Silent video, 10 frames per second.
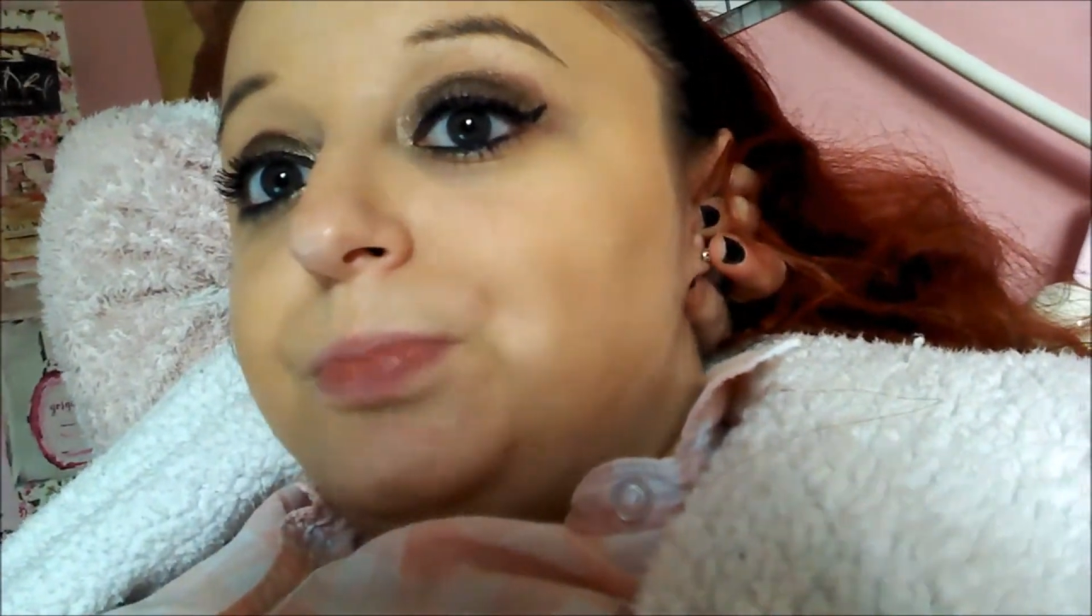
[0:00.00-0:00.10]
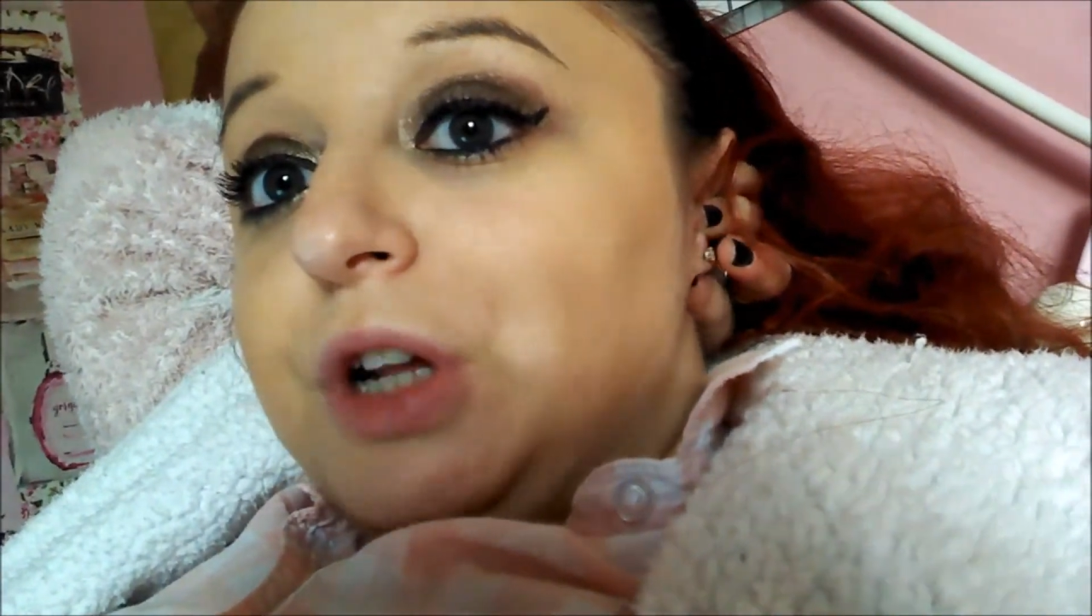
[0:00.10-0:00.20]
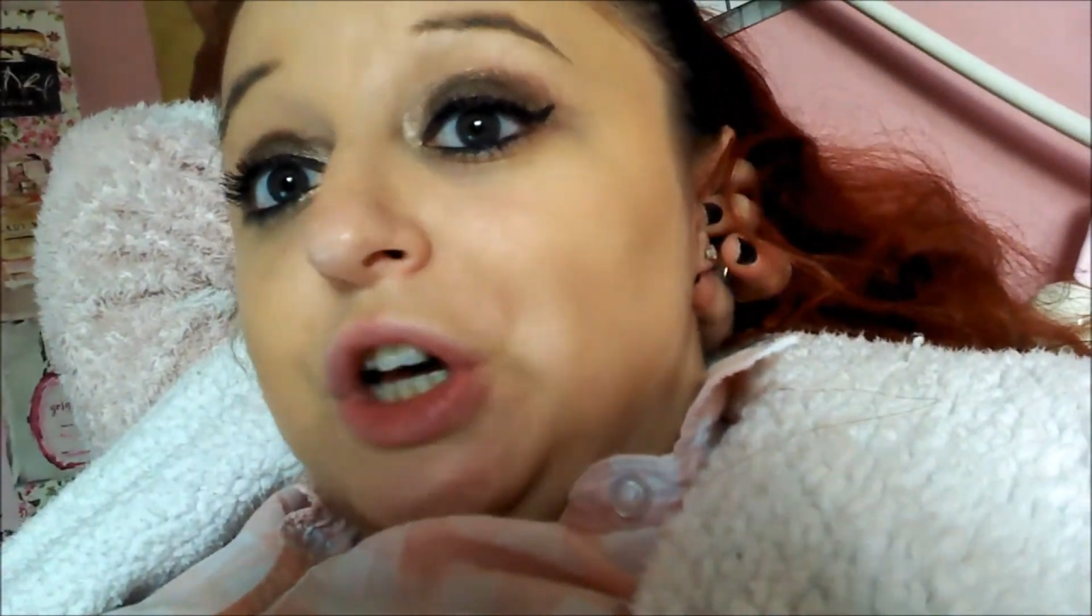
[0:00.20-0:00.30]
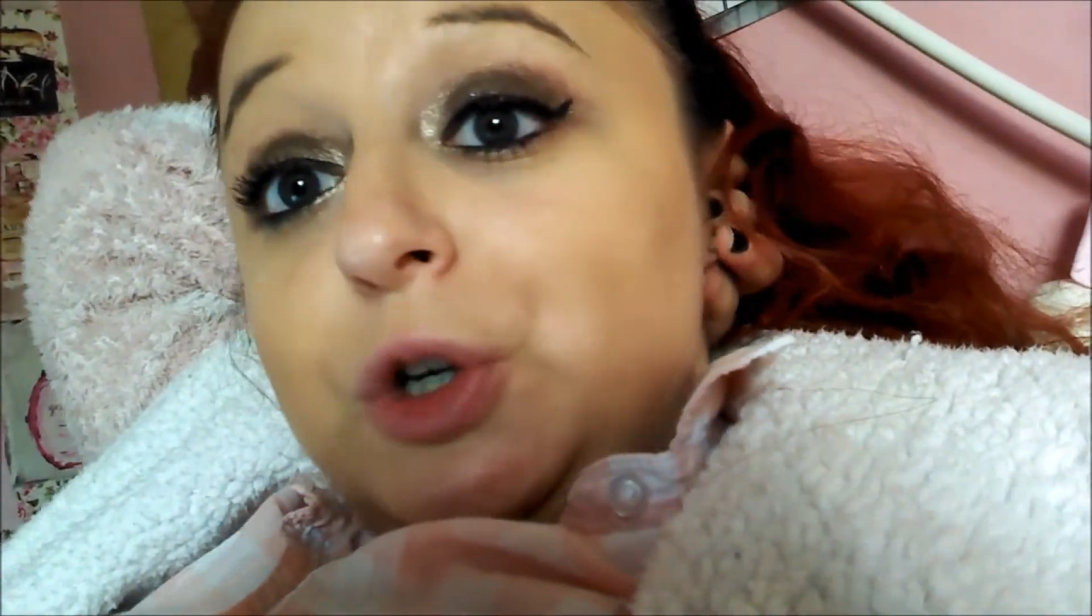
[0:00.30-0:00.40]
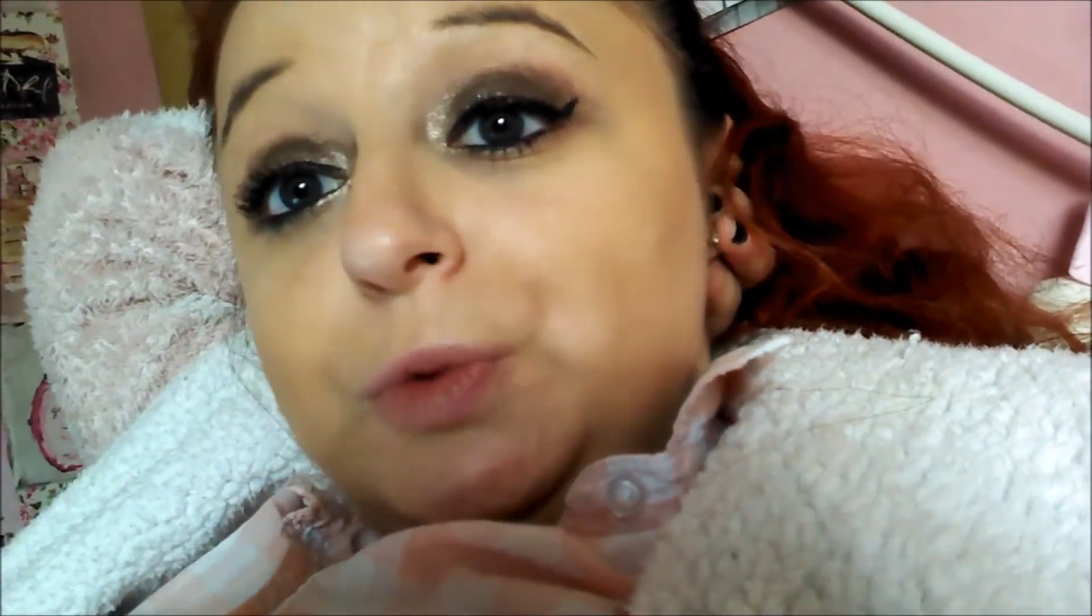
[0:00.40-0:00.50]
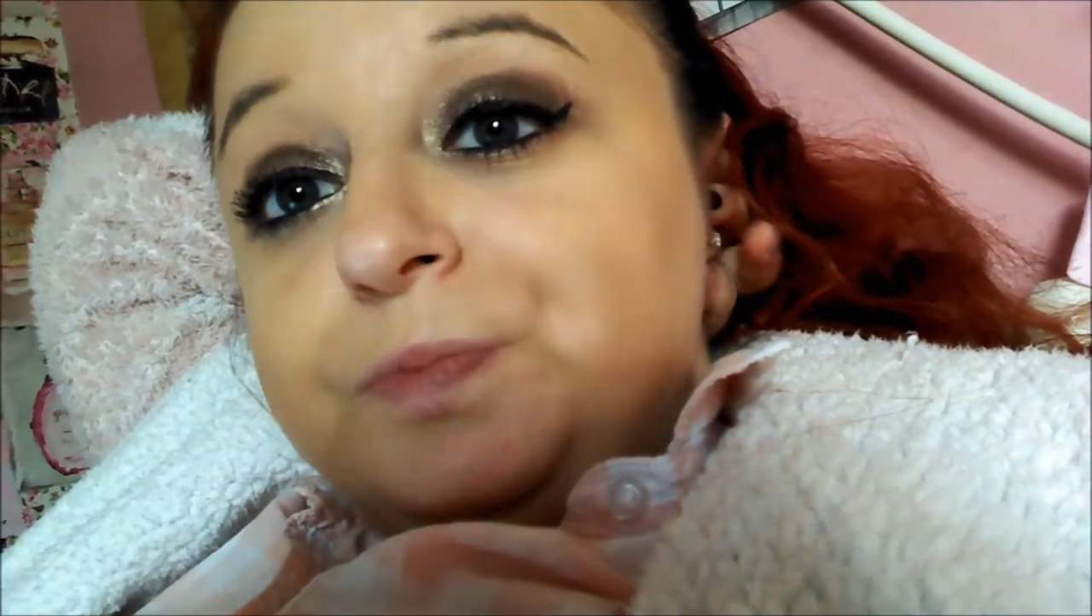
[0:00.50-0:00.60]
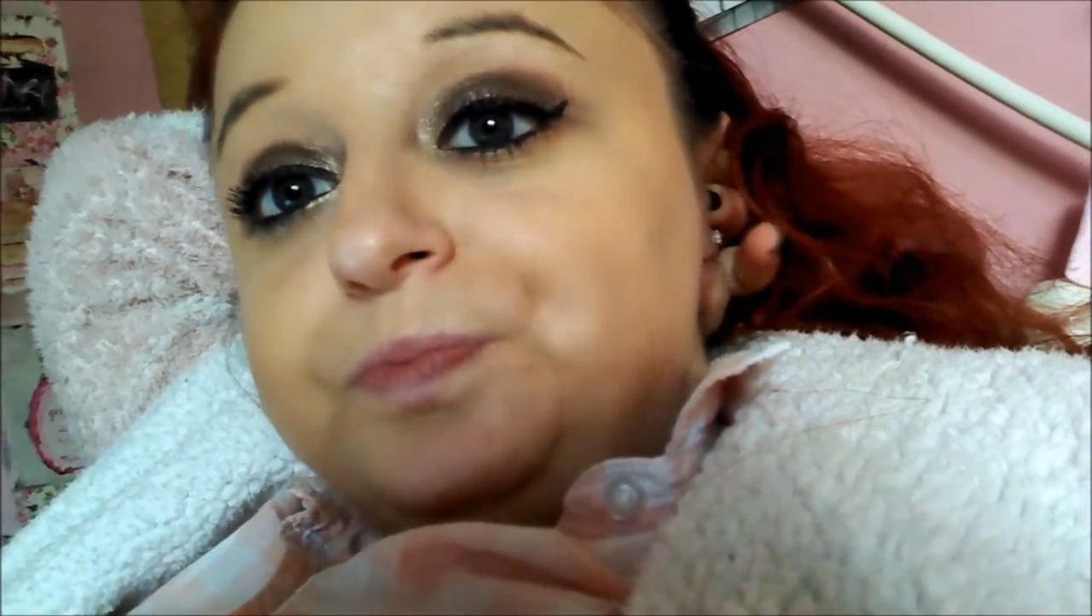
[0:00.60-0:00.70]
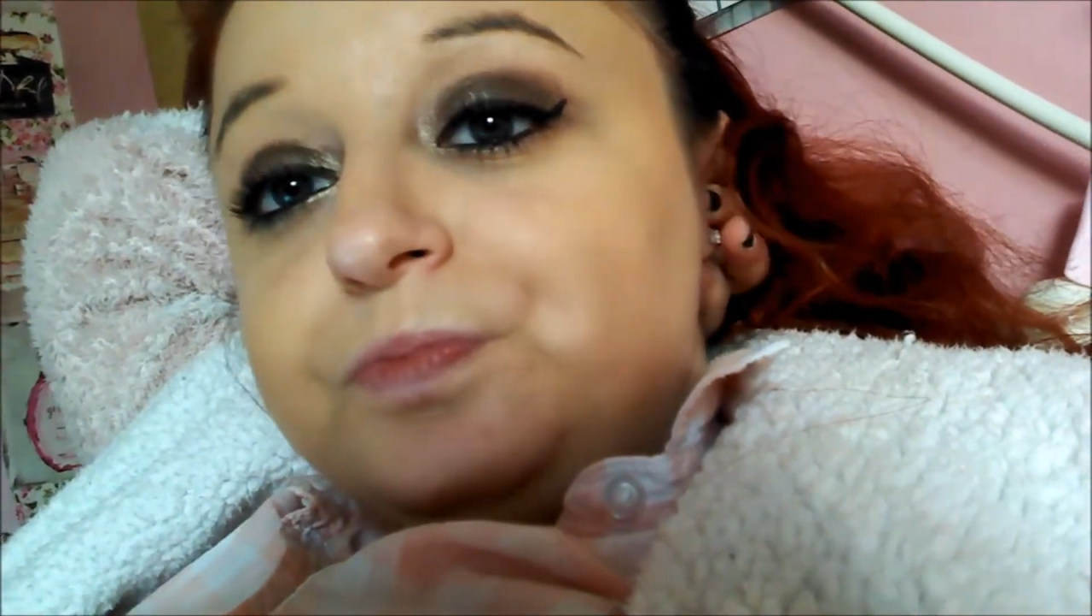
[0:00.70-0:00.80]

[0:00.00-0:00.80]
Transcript: blue.